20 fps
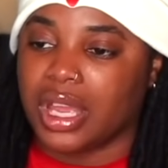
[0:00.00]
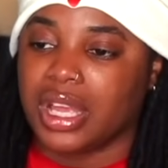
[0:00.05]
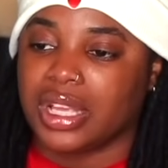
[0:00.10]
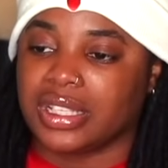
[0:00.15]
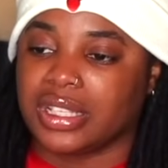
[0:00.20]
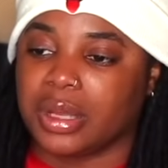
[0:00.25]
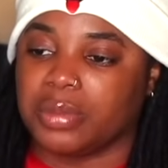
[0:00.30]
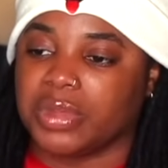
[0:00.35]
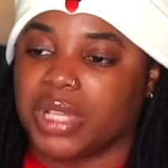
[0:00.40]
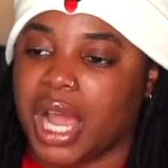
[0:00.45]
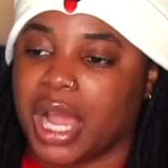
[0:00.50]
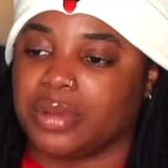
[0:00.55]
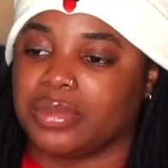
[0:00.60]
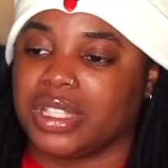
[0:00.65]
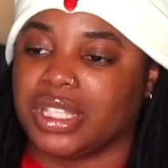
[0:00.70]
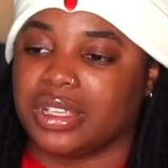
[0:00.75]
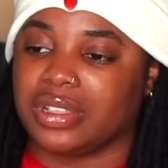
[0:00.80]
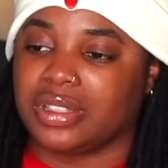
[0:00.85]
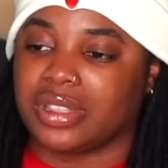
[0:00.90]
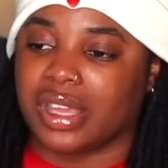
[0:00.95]

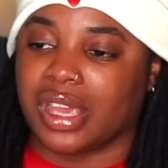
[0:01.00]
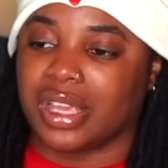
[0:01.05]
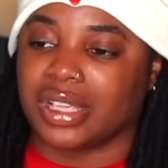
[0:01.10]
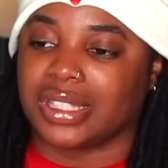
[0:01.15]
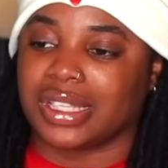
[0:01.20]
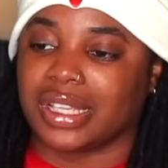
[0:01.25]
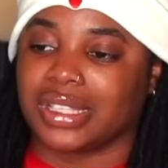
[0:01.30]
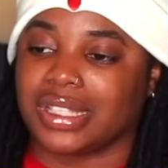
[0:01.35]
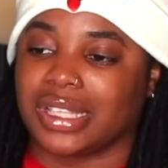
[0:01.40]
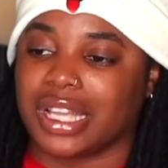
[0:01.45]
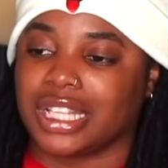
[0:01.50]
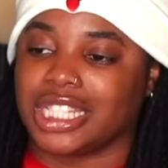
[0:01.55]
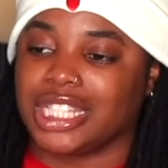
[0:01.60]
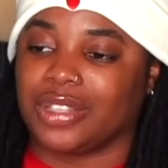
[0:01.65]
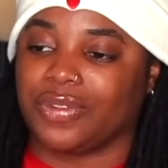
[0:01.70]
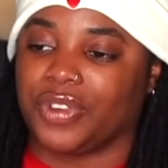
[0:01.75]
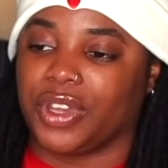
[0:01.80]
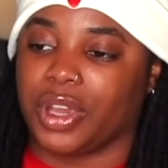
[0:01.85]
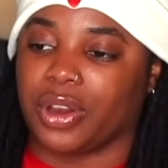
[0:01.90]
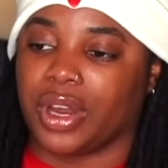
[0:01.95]
Sometimes these things
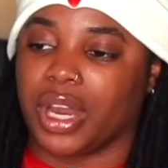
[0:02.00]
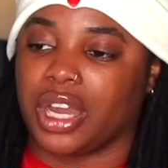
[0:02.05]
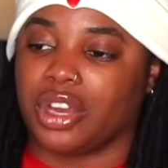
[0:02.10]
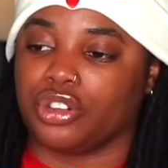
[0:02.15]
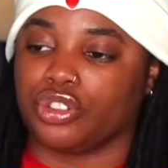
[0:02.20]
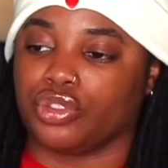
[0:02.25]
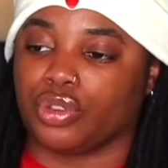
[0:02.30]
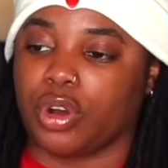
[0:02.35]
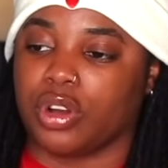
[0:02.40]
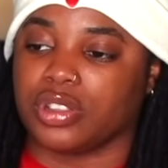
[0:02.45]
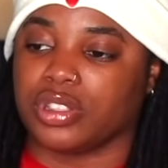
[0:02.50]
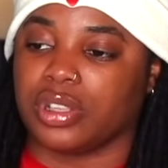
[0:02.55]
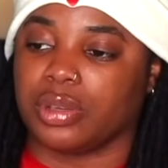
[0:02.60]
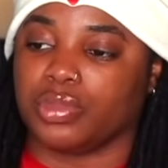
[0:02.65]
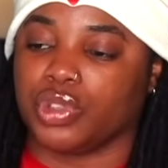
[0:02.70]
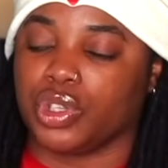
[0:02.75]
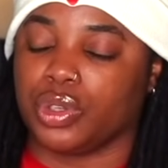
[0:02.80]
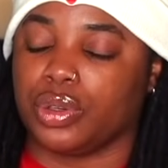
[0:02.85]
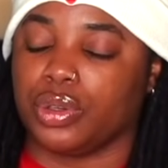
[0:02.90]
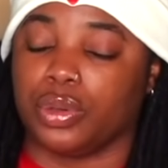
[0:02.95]
sense fear and it draws
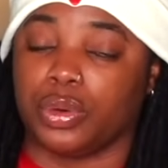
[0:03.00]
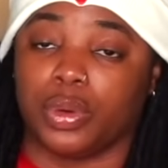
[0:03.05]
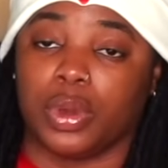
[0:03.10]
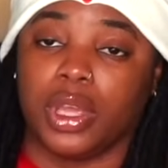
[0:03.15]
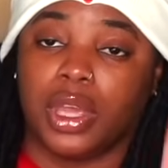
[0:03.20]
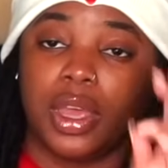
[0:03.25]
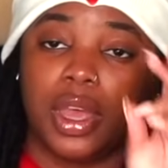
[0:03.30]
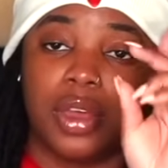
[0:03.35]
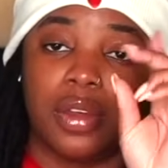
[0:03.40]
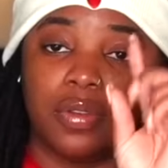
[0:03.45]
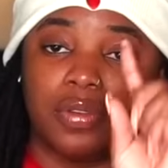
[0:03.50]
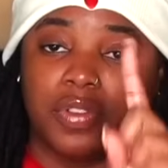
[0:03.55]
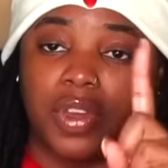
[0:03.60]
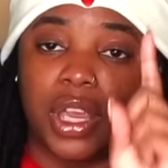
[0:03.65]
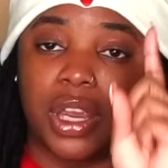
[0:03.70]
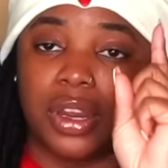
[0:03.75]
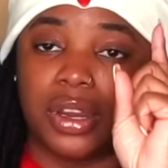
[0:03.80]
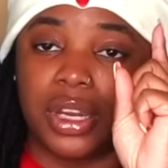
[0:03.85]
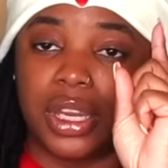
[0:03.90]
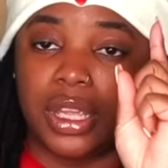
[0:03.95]
them to you.
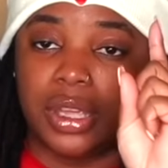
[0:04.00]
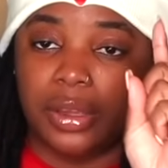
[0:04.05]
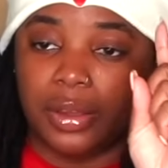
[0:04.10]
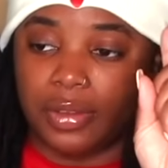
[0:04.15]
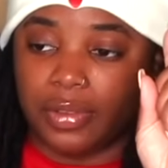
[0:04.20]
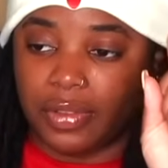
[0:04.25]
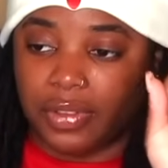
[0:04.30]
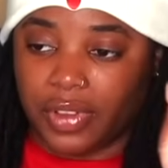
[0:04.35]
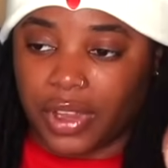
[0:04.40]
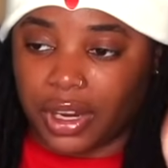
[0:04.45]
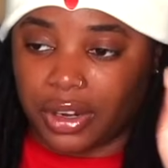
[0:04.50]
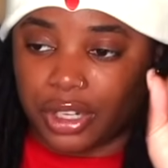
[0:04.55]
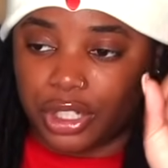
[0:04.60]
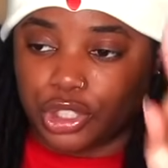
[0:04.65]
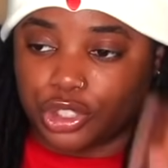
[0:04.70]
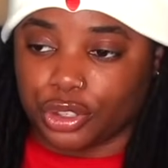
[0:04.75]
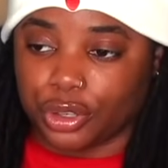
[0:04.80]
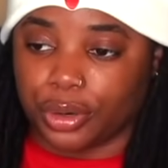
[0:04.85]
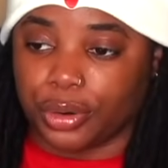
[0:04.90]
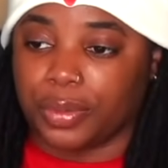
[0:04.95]
Very, very
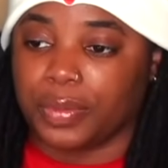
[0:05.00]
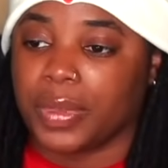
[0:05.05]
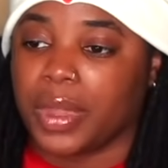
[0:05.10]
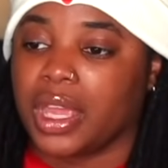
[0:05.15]
true.